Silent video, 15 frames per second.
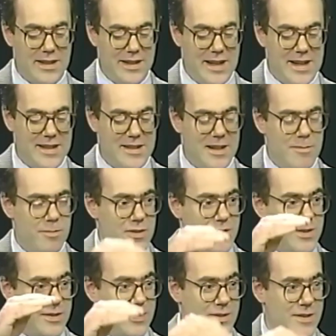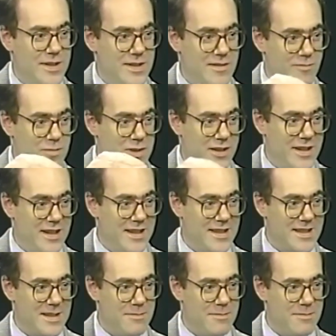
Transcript: like upper stories of buildings,